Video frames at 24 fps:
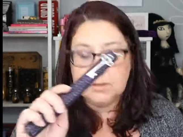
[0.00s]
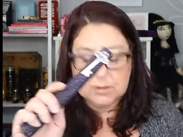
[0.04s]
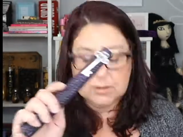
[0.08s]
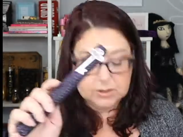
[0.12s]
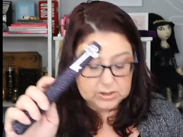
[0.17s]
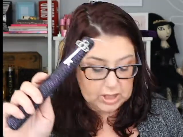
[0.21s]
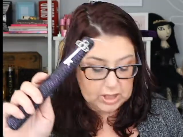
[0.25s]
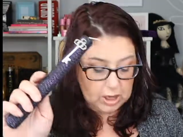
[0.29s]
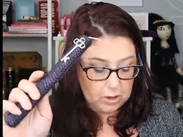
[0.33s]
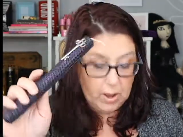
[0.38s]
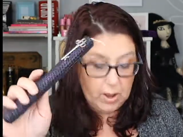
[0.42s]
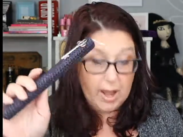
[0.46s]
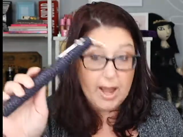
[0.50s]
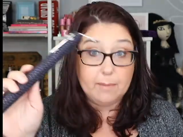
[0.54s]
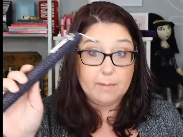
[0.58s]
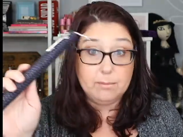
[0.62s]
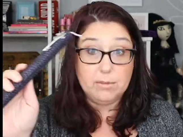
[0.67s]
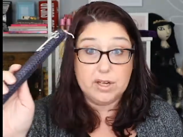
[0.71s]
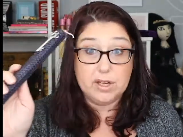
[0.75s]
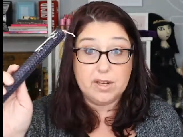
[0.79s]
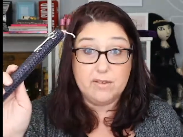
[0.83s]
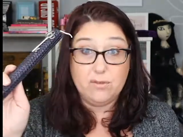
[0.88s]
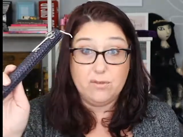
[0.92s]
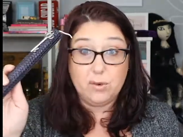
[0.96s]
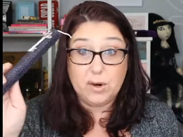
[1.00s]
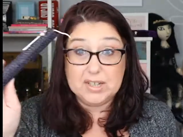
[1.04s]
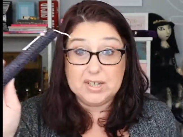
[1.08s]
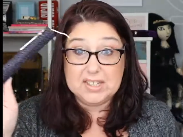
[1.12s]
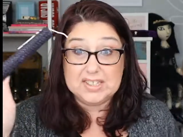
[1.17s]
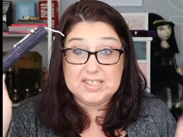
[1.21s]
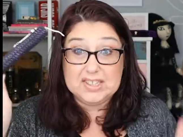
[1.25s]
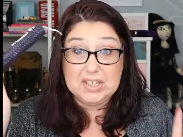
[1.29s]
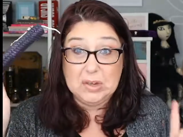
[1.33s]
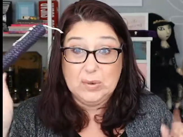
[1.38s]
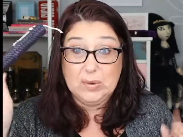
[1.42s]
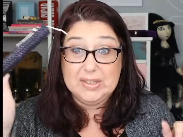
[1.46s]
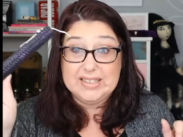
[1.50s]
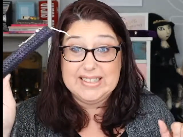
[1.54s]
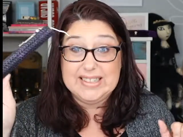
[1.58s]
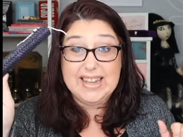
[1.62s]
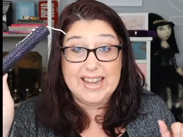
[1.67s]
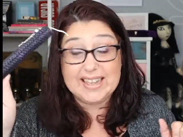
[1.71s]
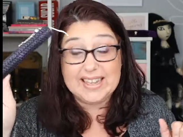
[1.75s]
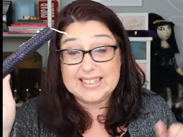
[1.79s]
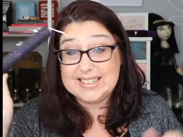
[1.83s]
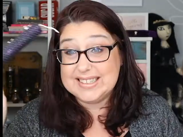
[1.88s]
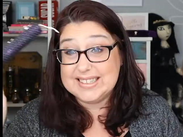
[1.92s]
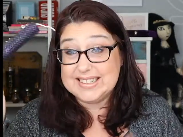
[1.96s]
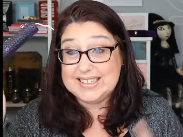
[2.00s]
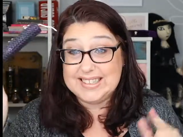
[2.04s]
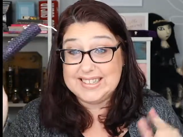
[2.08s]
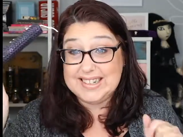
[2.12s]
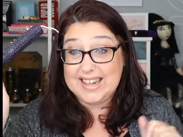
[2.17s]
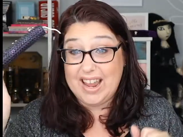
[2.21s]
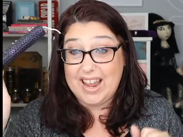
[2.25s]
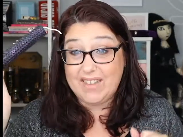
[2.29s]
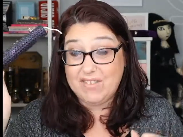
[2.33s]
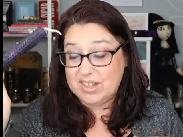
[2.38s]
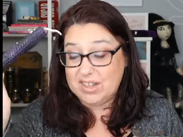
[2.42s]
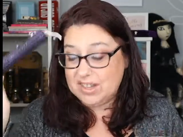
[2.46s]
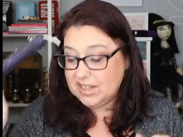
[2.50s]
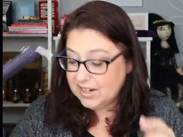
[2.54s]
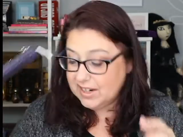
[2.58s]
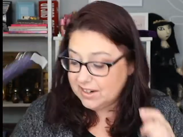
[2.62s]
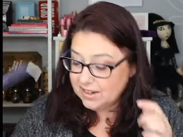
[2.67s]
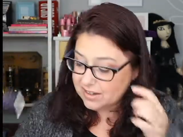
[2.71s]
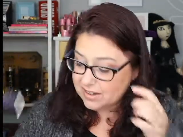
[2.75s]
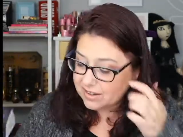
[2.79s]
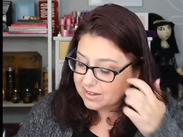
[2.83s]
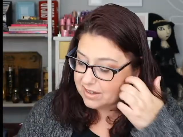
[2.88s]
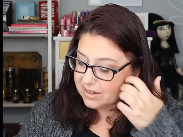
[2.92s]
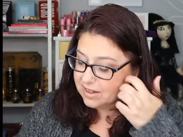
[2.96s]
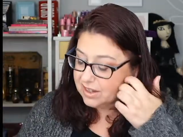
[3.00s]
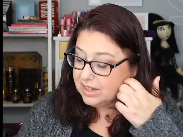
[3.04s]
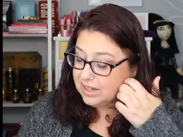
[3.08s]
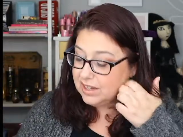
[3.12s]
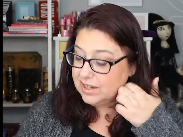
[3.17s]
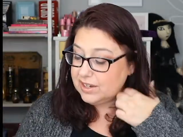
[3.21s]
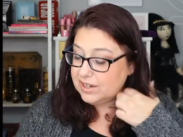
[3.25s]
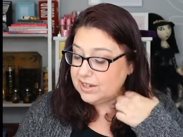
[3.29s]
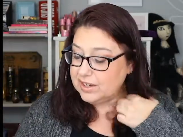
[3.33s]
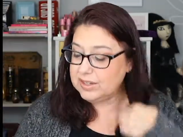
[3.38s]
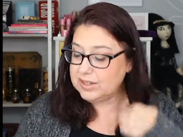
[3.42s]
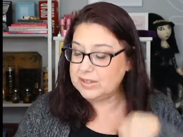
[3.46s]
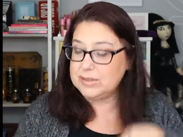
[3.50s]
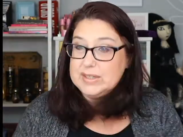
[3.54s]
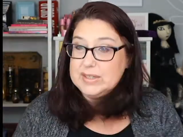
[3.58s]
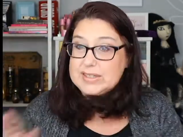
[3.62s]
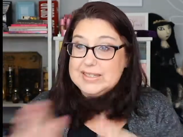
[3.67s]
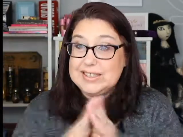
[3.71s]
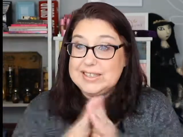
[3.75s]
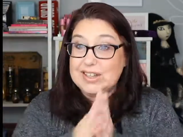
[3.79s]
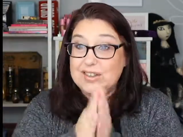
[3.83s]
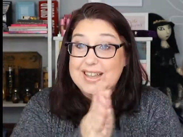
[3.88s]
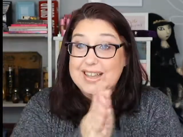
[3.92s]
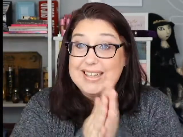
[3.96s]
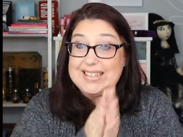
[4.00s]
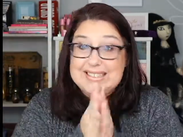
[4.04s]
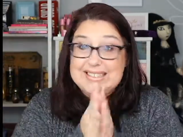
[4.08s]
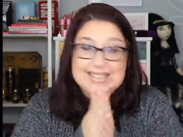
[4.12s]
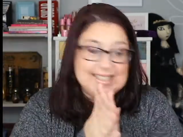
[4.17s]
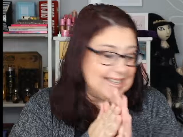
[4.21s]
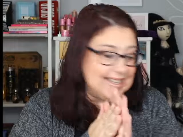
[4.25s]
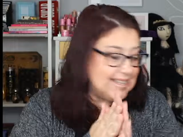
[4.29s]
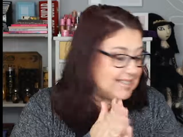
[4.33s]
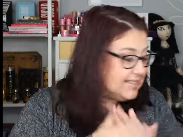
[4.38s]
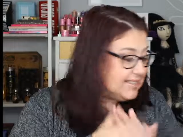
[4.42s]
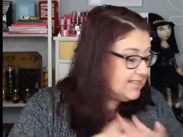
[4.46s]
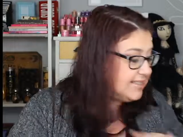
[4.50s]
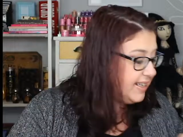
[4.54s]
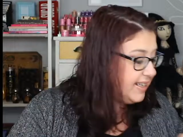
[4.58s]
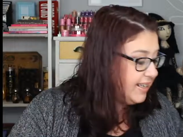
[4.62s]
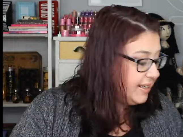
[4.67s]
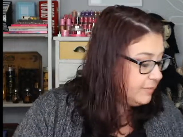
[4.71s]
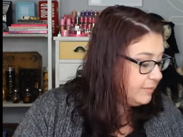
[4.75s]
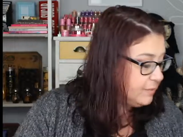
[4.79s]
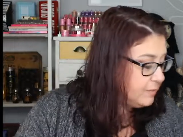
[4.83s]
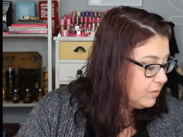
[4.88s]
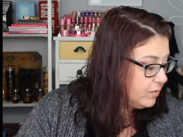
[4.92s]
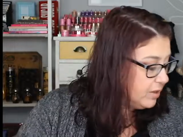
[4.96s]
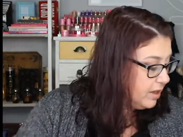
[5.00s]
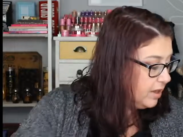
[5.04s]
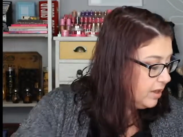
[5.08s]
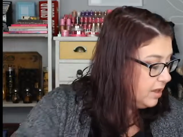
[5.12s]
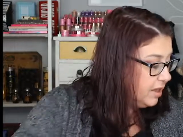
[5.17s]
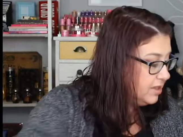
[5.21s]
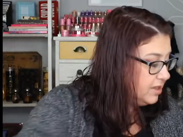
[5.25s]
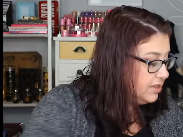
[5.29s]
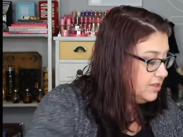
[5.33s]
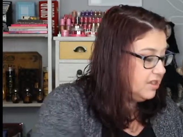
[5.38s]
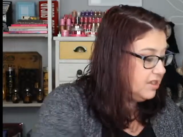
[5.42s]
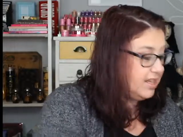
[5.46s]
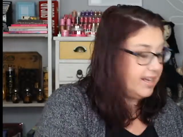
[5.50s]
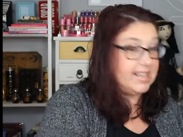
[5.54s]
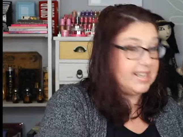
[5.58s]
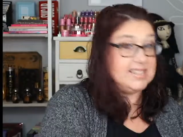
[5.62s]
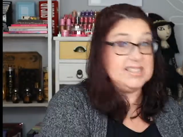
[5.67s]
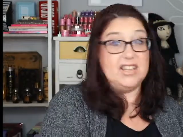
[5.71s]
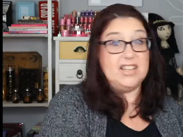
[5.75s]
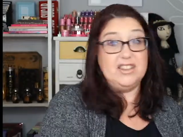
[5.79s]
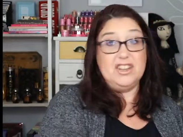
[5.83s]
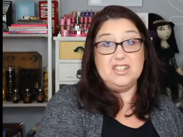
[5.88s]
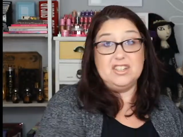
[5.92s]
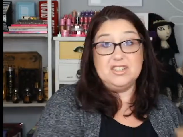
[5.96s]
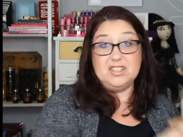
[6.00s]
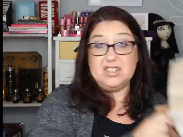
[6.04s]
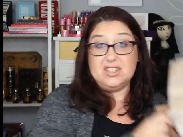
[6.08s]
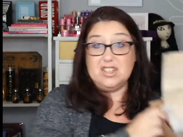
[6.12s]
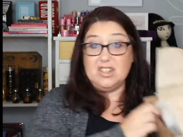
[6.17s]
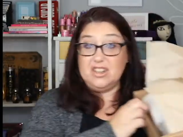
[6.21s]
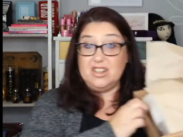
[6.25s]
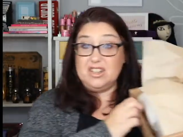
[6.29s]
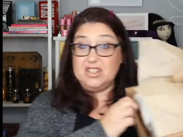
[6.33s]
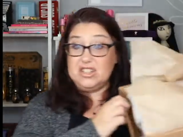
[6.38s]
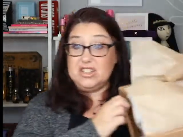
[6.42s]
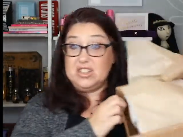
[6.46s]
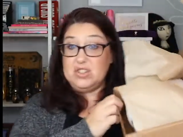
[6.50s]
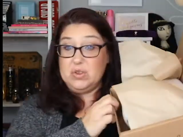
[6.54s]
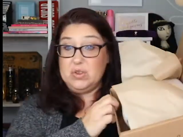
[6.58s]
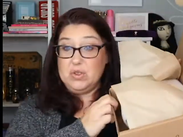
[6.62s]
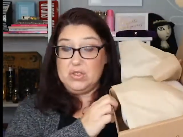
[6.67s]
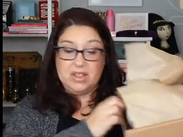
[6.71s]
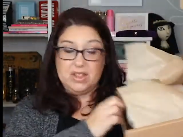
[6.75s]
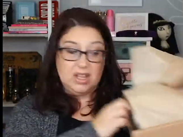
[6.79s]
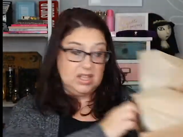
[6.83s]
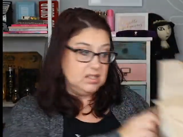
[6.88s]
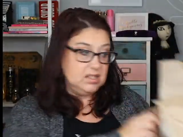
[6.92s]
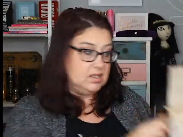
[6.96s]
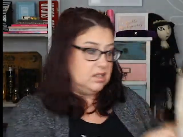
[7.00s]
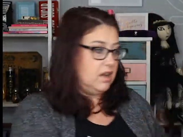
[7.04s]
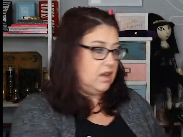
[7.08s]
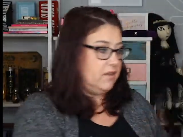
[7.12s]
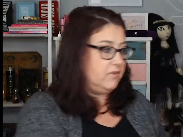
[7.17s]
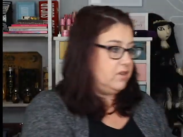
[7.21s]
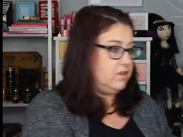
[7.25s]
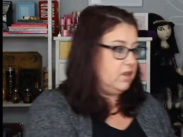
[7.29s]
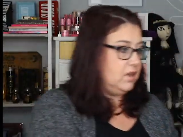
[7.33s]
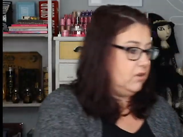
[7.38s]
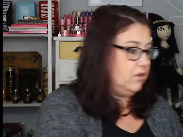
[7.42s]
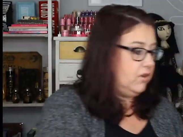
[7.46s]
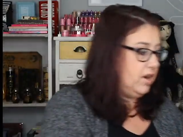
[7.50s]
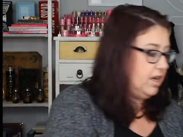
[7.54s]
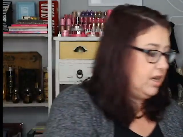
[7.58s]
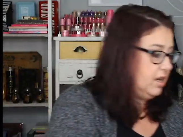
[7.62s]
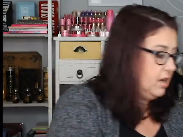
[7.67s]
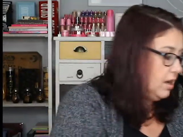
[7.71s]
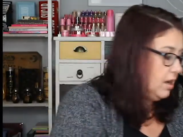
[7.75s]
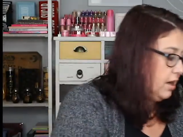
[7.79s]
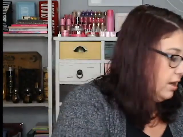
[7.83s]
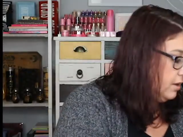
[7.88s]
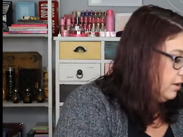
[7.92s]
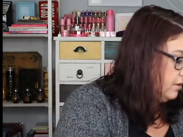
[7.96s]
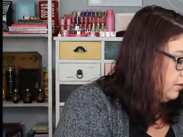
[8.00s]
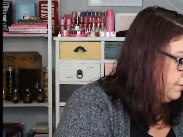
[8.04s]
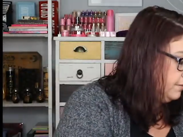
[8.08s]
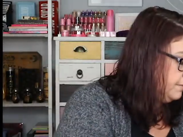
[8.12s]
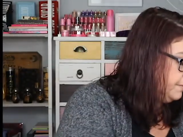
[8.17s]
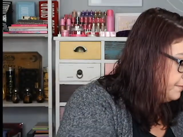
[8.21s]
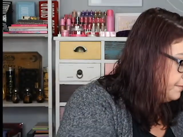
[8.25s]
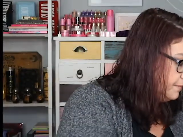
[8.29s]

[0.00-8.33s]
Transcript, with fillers: So I'm looking forward to see what's next because it gave a little clue. So let's see, let's see. So like I said, there's there's two things left right now.